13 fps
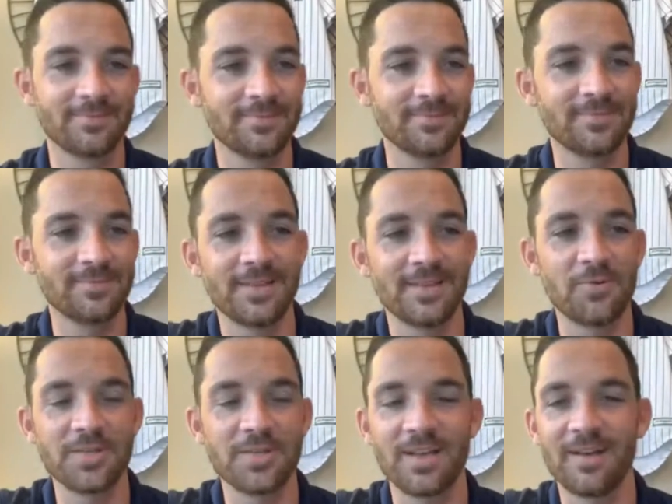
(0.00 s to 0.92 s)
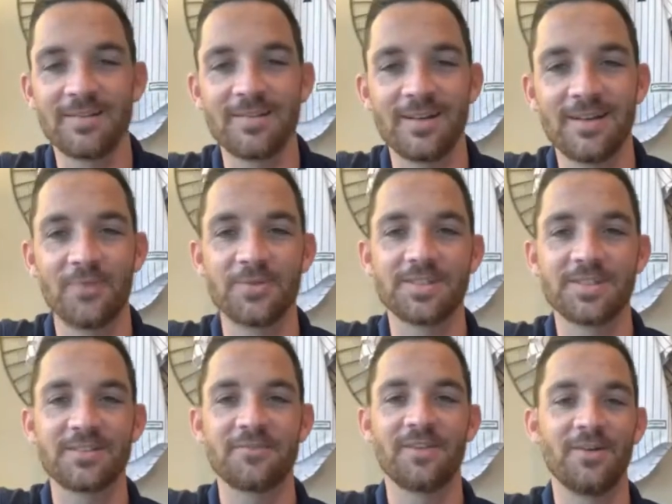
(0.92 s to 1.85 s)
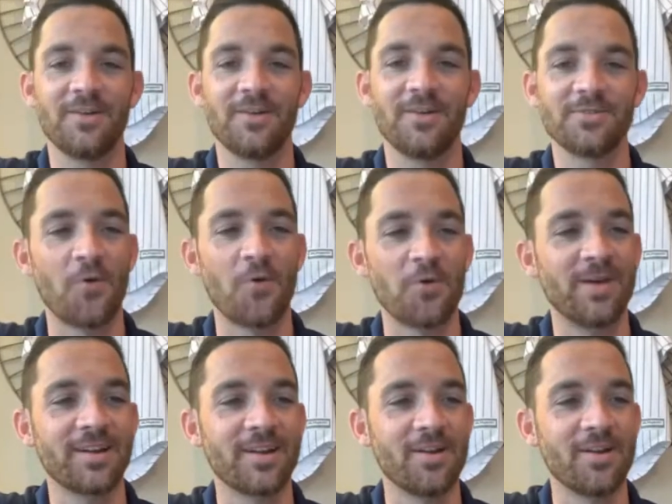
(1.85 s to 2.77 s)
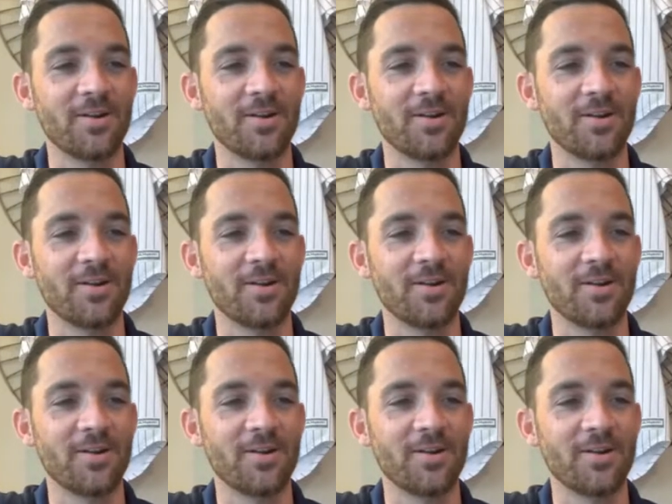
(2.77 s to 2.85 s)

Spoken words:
I was the fourth pick in our draft.